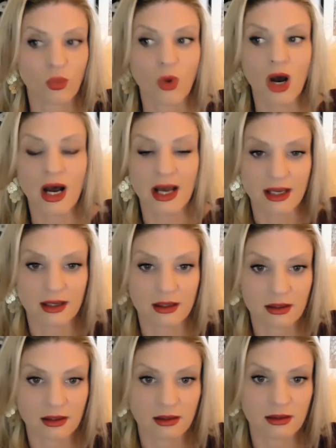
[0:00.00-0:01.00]
Why?
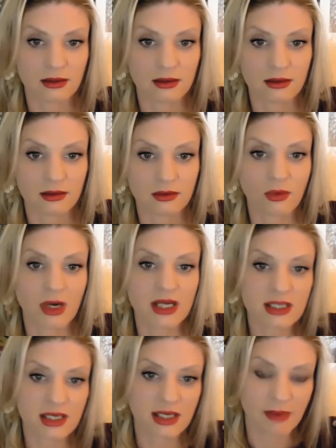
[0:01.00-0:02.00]
Why
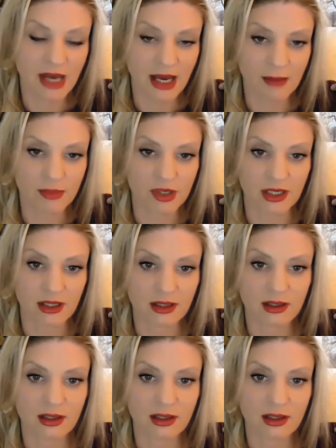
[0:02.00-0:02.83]
does it keep happening?